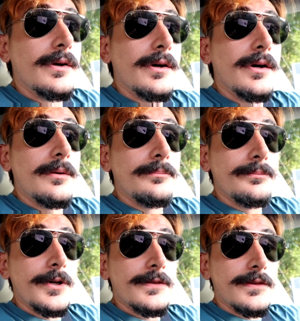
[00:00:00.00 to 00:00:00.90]

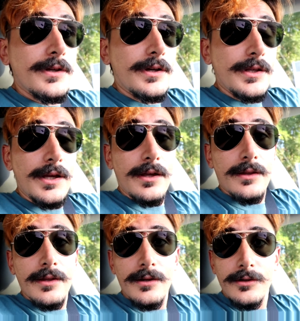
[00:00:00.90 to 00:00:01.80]
Yeah,
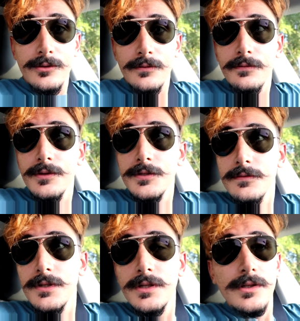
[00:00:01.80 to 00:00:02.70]
that'll do it for this
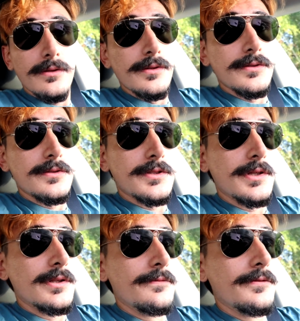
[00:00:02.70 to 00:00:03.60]
video. This is
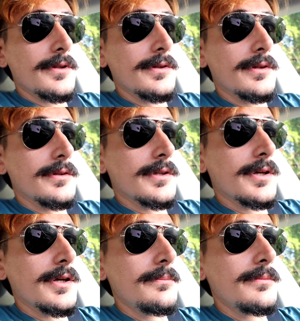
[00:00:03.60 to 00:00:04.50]
a fun little
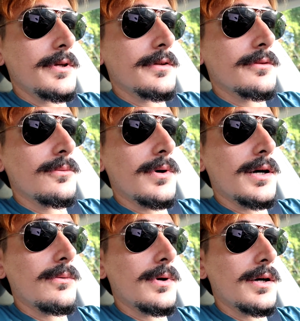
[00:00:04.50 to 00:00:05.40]
time at the
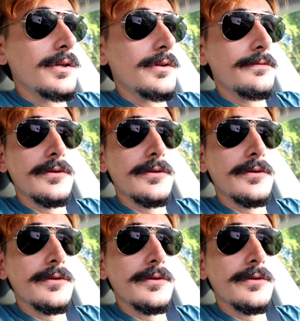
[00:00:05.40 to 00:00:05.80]
WaWa.